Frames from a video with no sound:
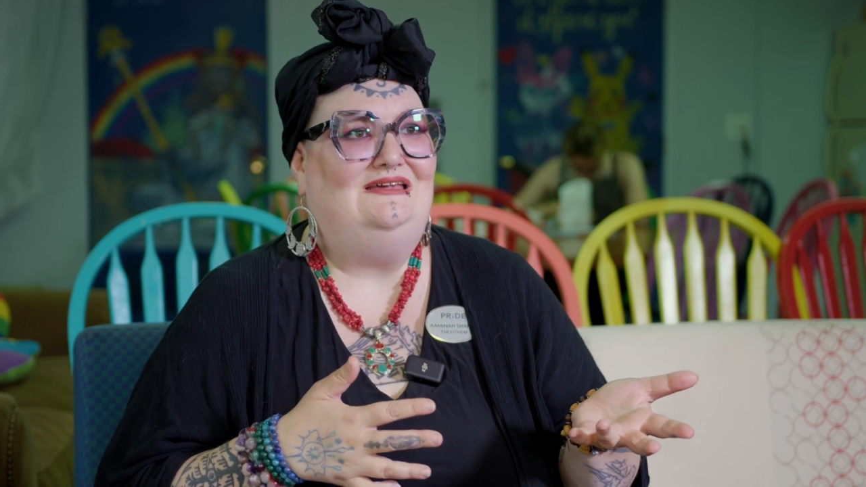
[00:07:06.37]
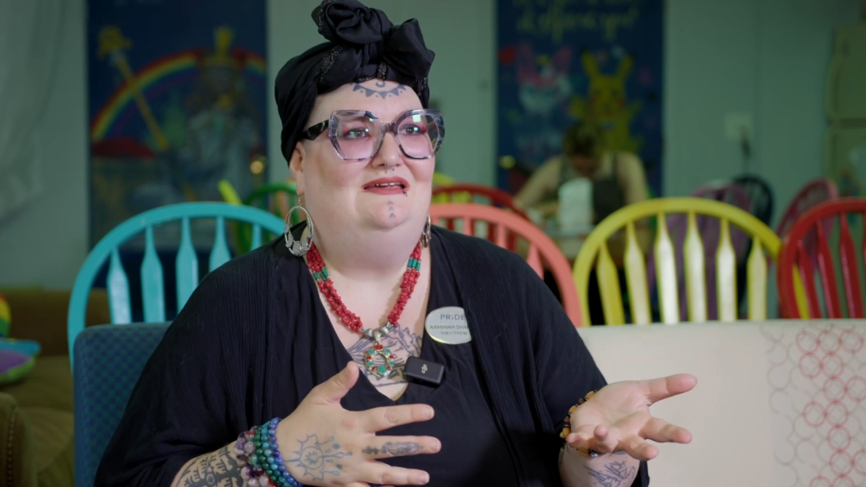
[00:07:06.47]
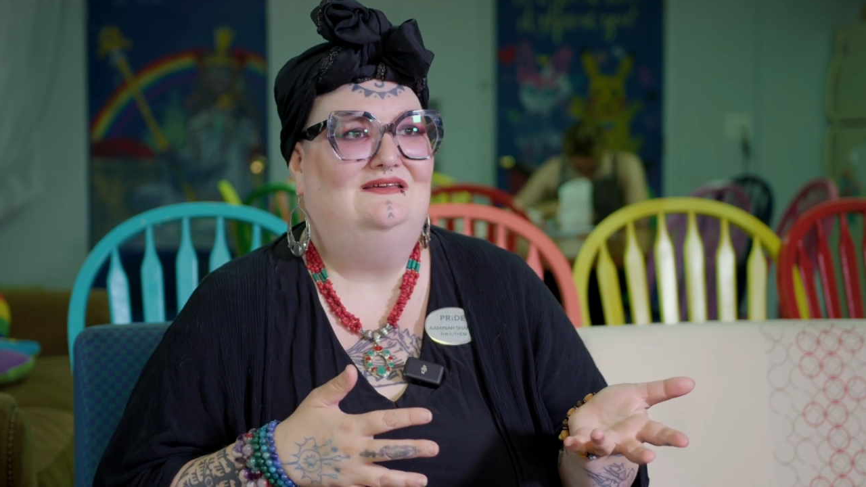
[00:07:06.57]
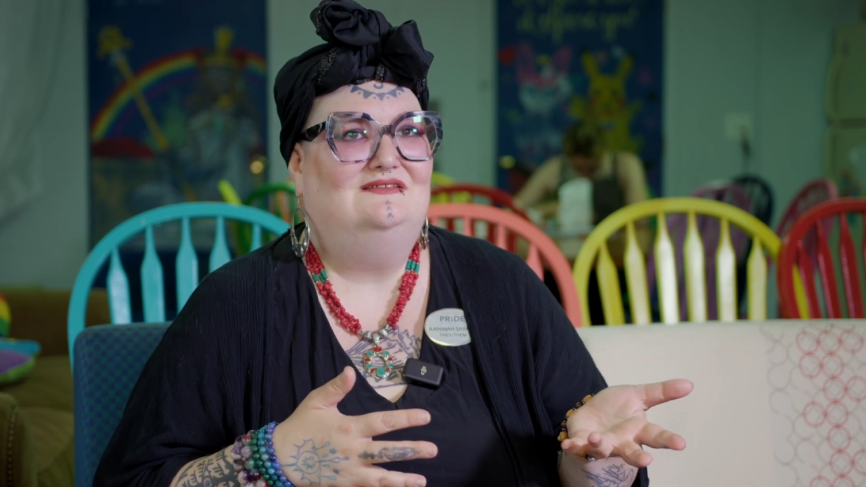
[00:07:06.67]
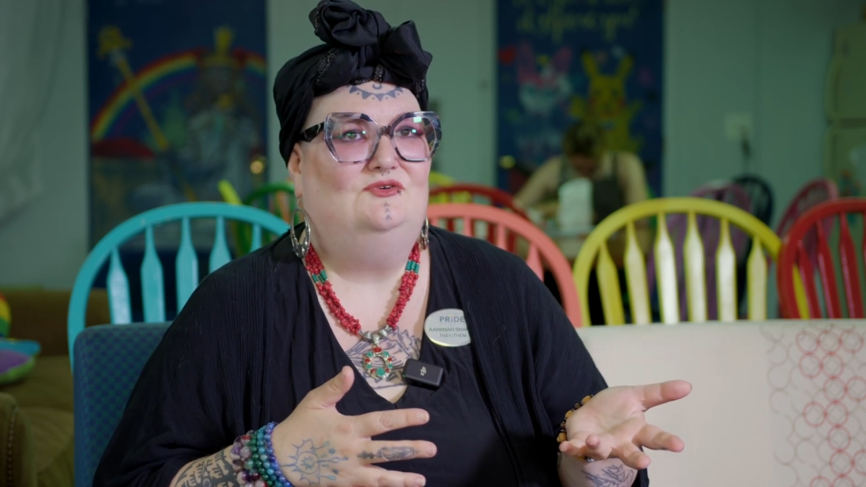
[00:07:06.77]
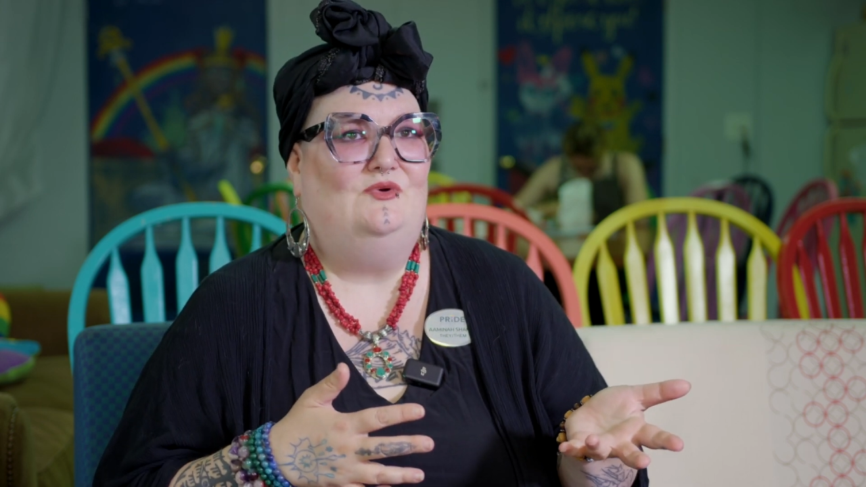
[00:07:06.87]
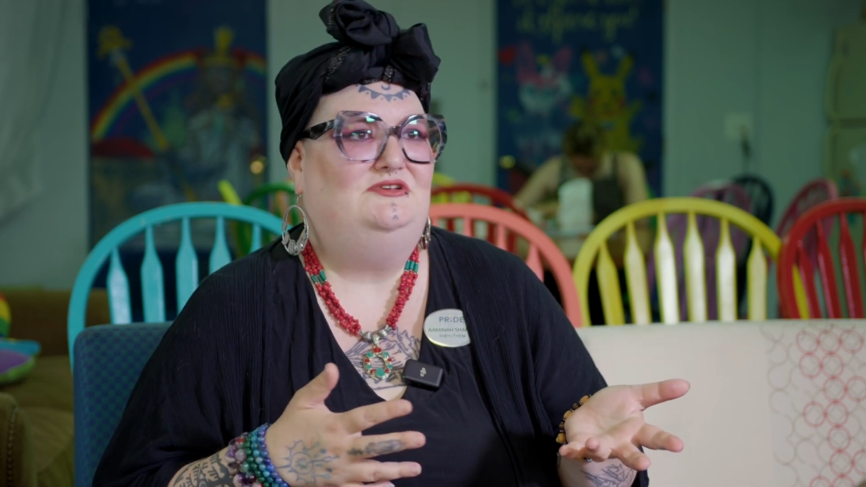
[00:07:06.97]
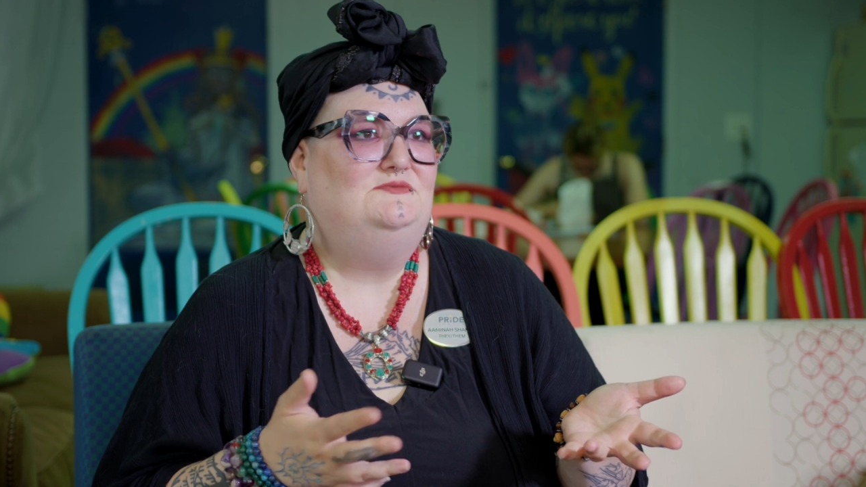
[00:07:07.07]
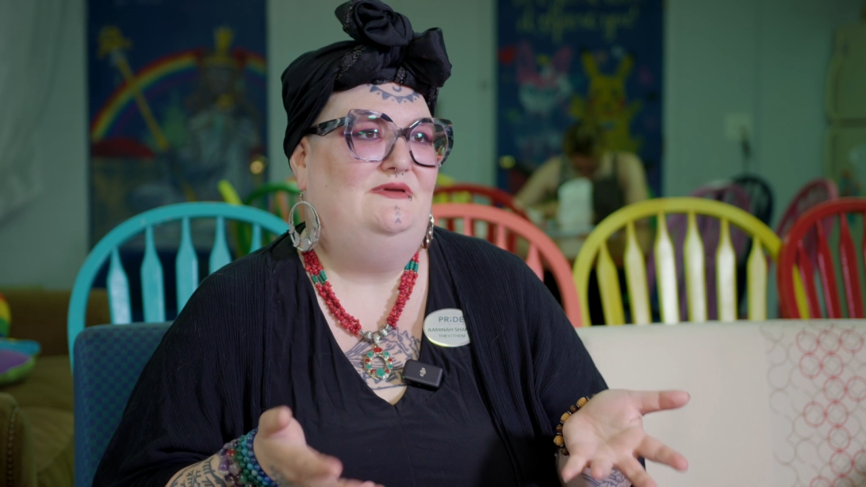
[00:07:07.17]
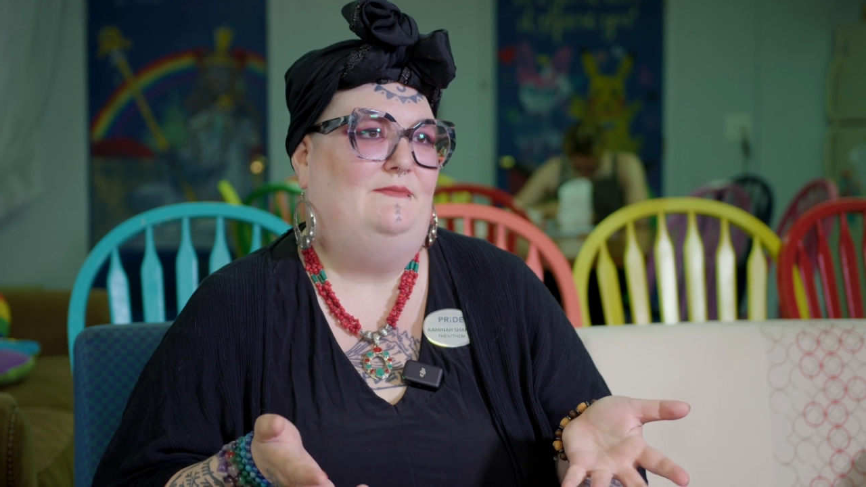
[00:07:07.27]
is going
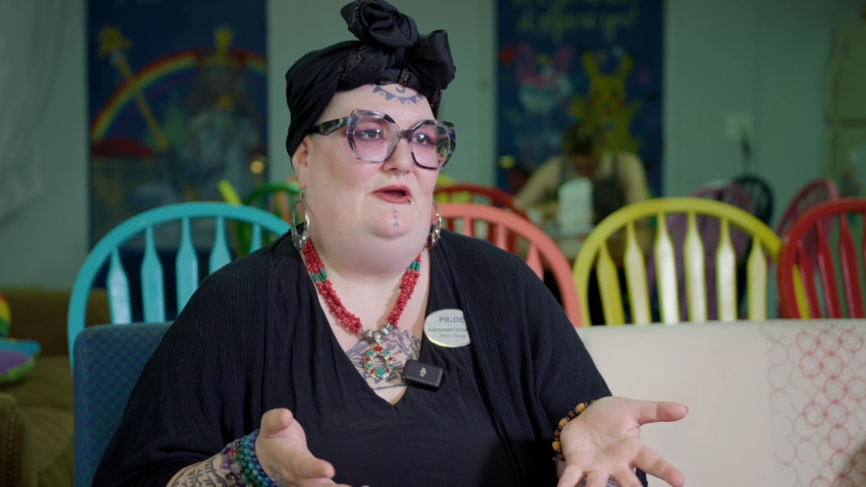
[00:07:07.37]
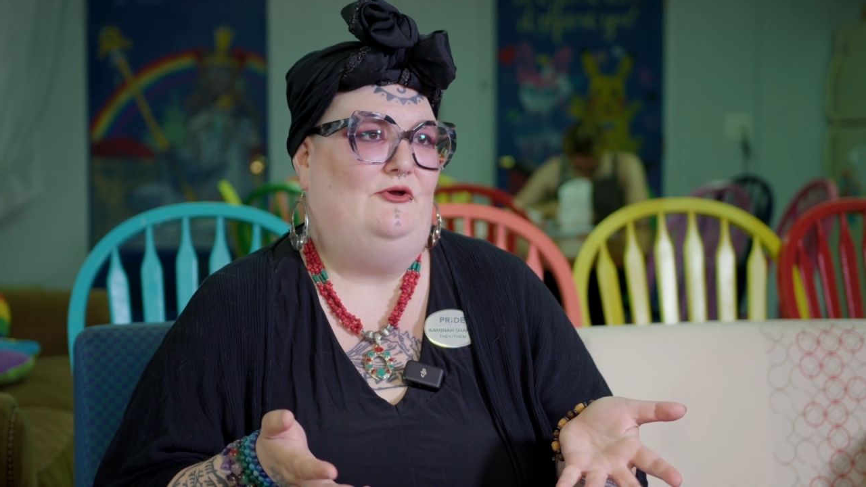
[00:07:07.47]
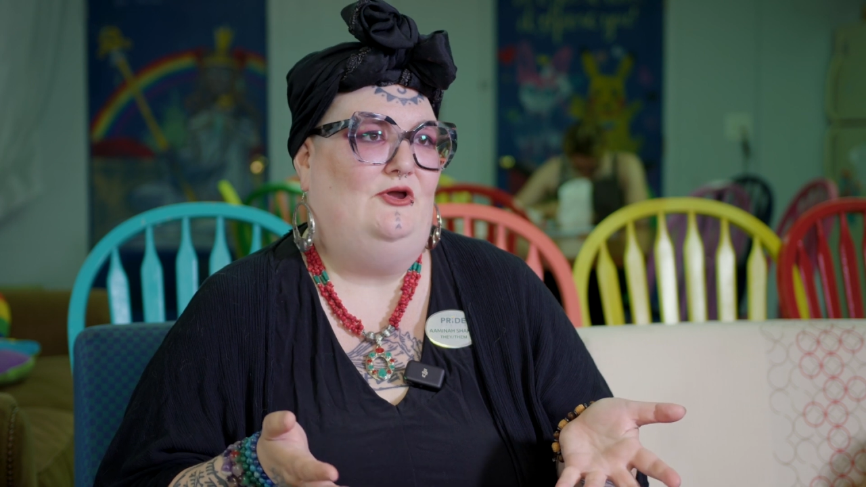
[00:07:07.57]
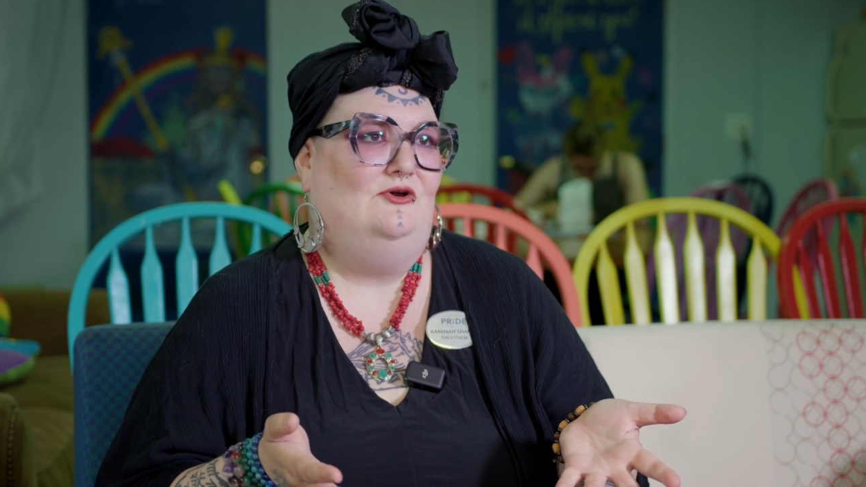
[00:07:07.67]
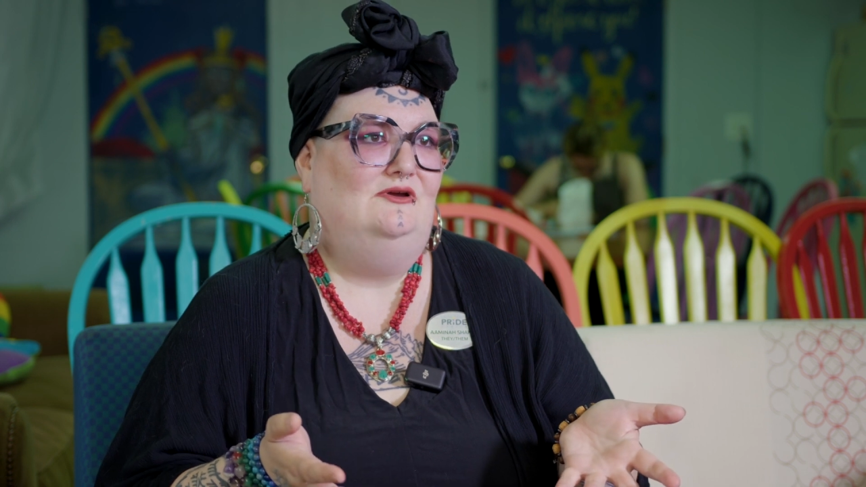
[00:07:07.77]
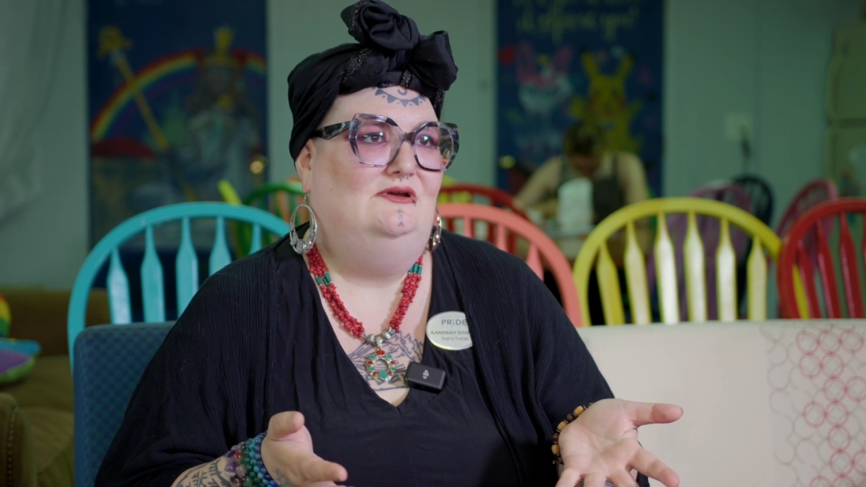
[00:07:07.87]
to be a barrier.